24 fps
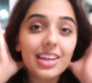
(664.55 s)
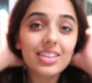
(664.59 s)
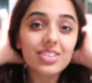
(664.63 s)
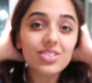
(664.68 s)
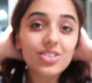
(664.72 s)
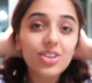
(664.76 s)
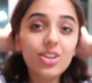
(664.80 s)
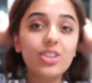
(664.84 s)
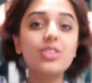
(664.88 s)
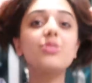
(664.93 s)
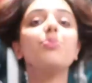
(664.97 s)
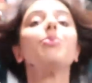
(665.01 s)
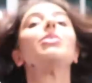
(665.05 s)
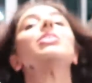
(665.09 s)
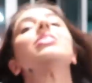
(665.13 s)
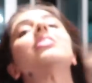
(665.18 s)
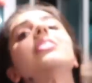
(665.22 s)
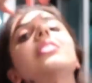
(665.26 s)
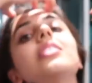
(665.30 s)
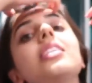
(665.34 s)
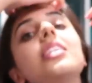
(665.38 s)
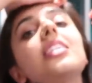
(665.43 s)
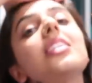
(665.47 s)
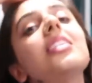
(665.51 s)
it's not
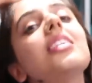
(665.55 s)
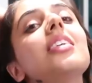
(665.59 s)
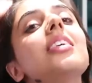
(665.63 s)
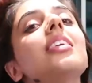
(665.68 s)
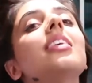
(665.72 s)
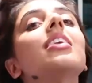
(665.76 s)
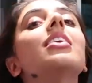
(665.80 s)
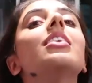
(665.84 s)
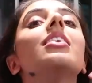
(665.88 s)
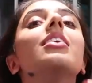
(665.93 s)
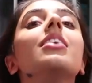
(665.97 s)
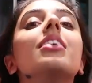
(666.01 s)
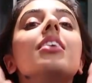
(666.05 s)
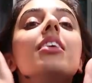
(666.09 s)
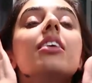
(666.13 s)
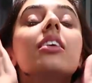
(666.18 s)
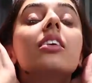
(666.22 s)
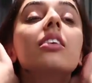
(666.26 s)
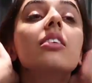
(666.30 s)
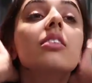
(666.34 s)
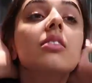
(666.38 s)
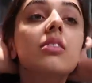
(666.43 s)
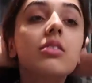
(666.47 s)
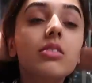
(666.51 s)
sponsored.
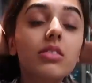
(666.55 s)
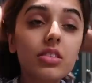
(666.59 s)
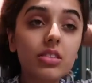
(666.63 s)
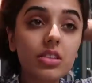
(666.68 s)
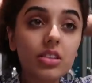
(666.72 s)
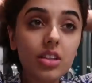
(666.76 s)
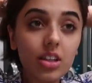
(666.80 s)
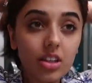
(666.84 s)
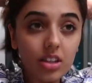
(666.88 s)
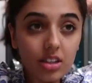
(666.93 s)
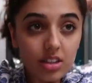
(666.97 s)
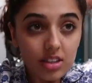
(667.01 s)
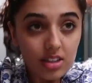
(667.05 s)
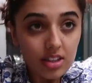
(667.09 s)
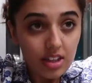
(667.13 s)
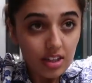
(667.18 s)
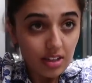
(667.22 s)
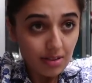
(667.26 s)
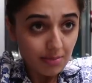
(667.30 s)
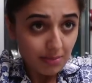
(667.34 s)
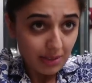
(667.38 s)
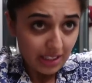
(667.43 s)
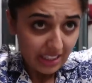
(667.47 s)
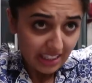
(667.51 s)
I'm just gonna
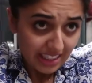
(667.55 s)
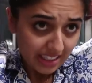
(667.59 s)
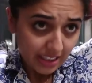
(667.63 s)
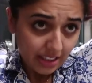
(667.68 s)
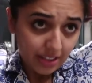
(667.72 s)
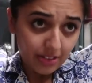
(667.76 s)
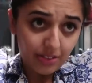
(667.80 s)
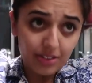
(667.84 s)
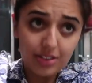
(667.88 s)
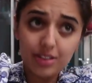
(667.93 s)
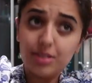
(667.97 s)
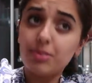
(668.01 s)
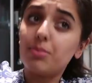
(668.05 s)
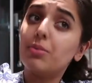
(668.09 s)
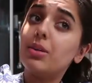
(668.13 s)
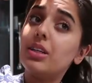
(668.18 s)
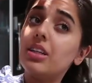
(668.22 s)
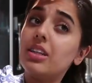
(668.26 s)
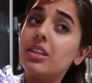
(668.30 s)
turn my hair up.